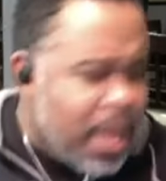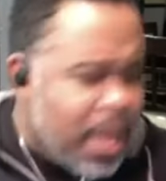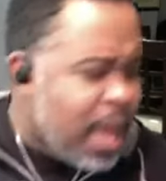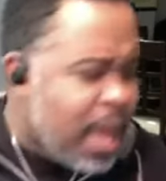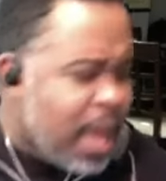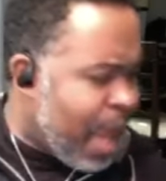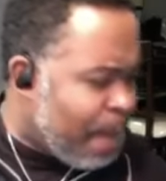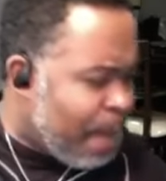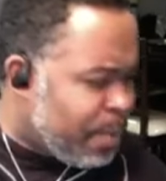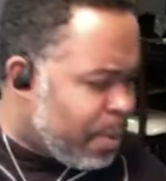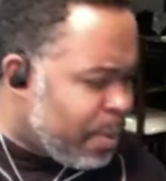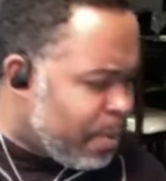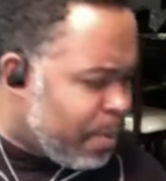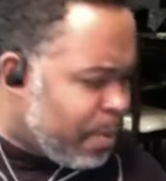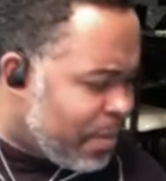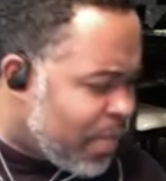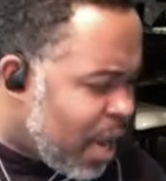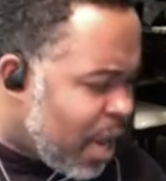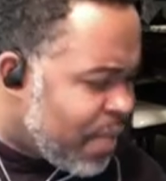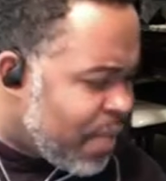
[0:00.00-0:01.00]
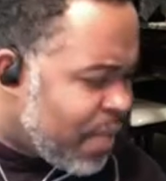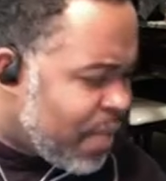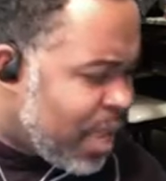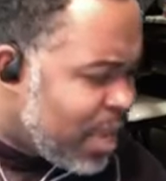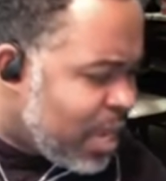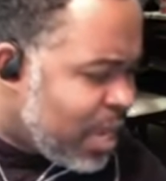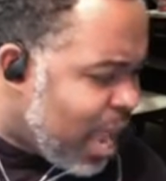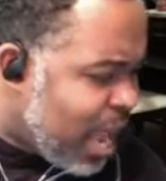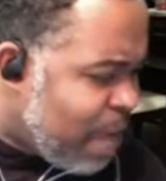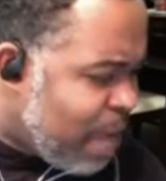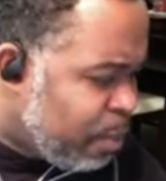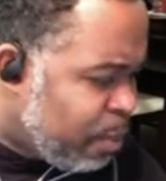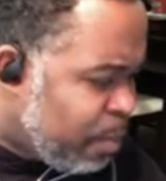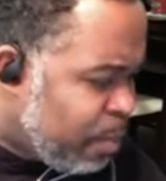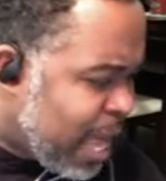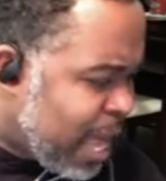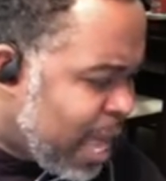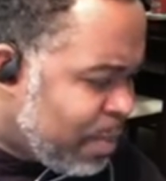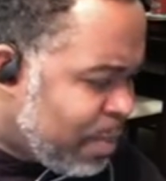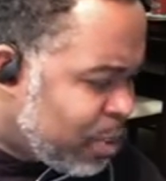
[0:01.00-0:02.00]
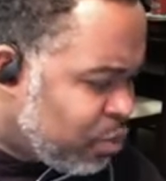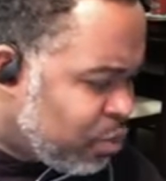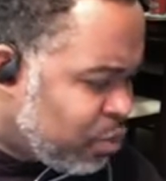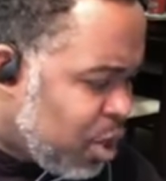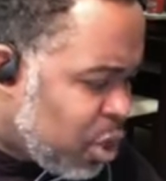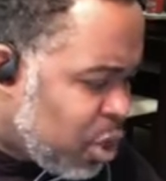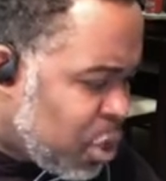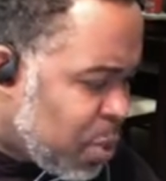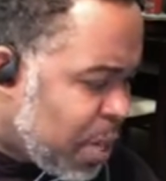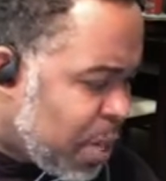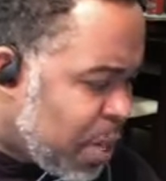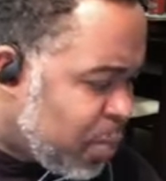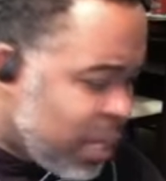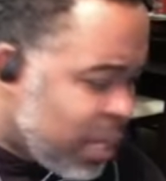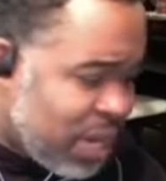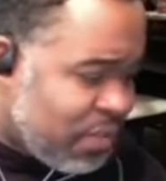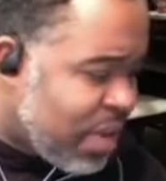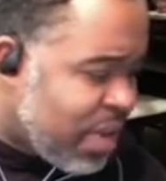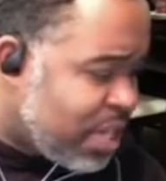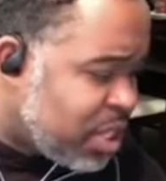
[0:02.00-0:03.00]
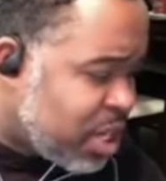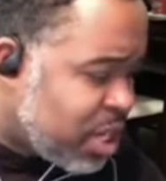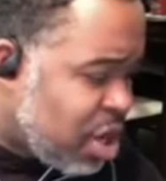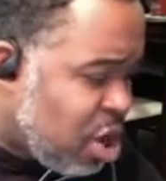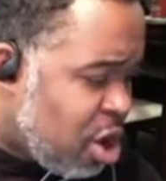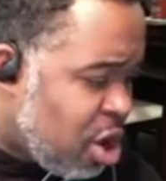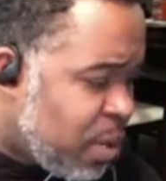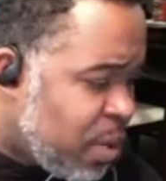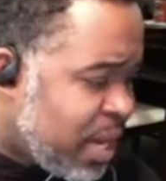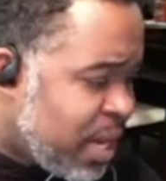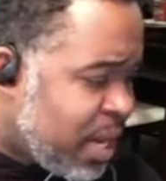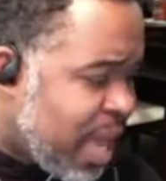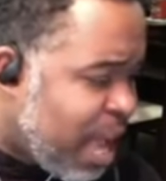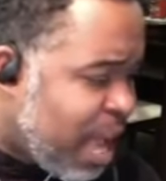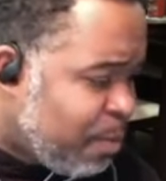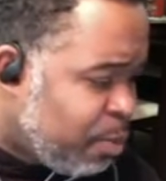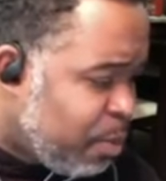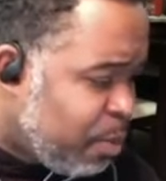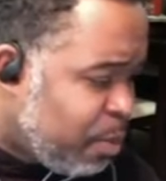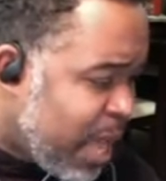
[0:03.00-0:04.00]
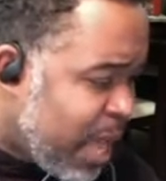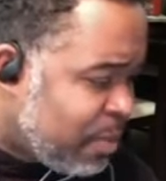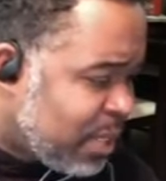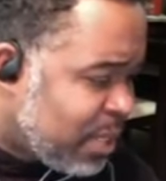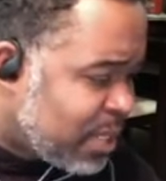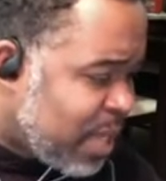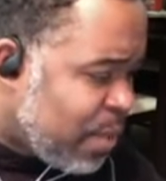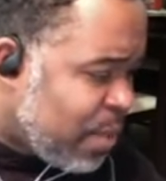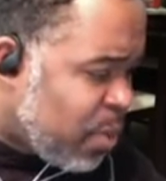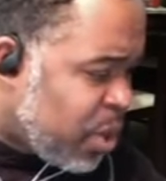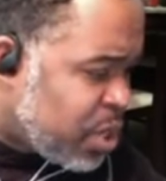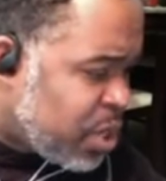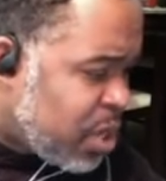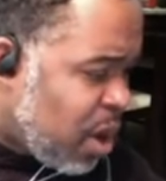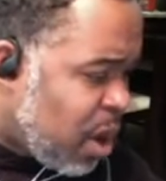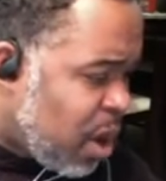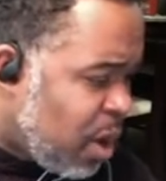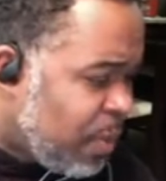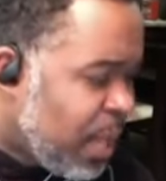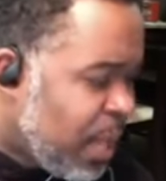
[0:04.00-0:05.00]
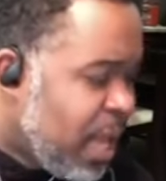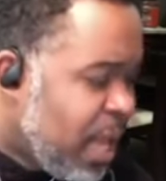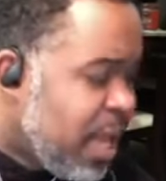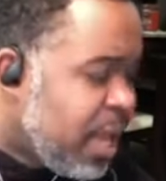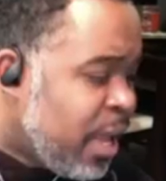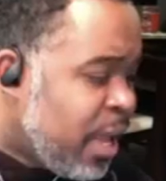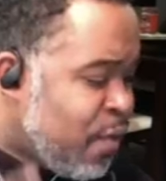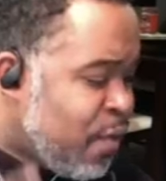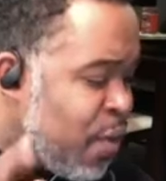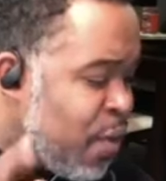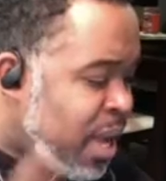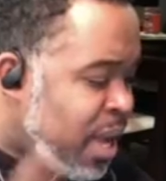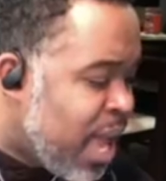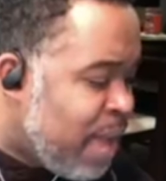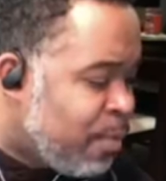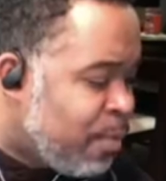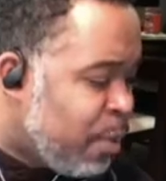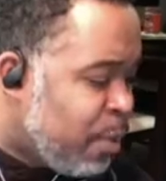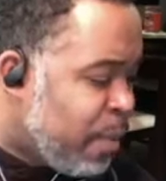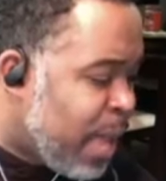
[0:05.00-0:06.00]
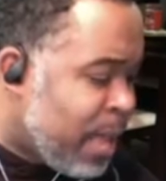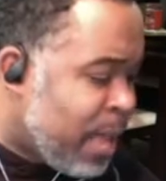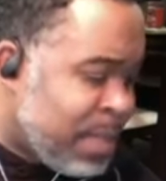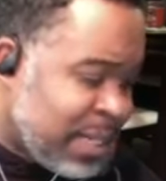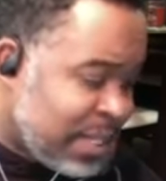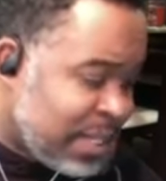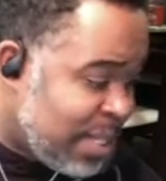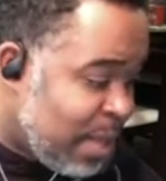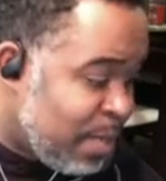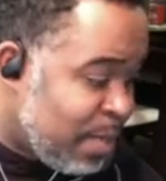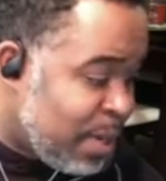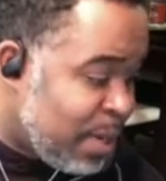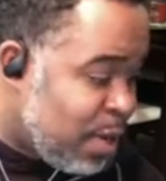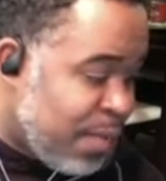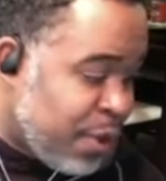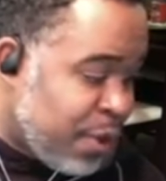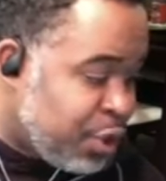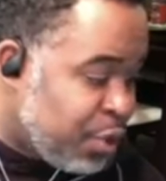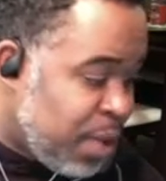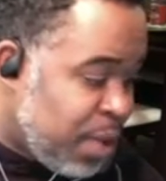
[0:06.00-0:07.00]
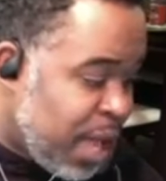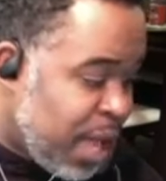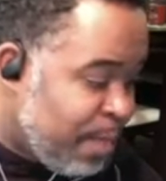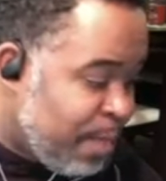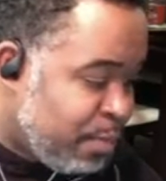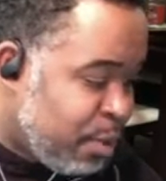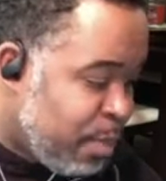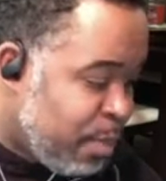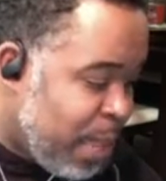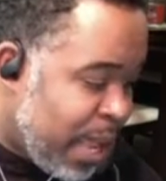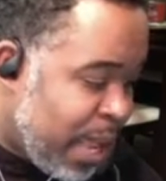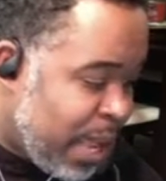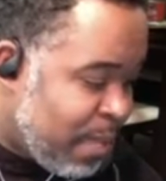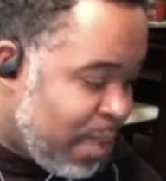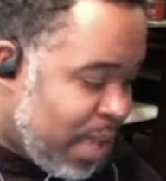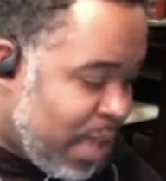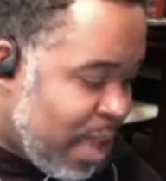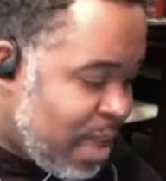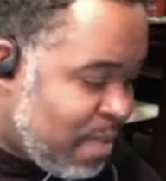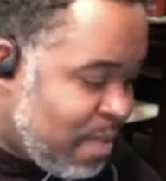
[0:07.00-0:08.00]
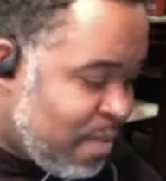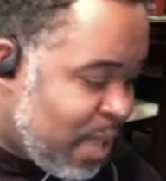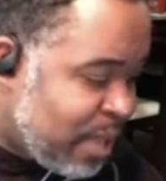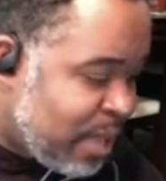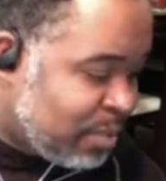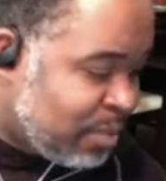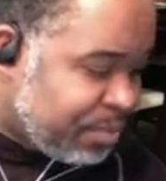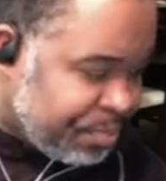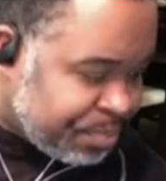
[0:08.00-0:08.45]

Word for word: happy birthday. Are there any April babies, real quick? We get ready to go. Any April babies? Come on, y'all. If you're an April baby, just let me know that you're an April baby. Amen.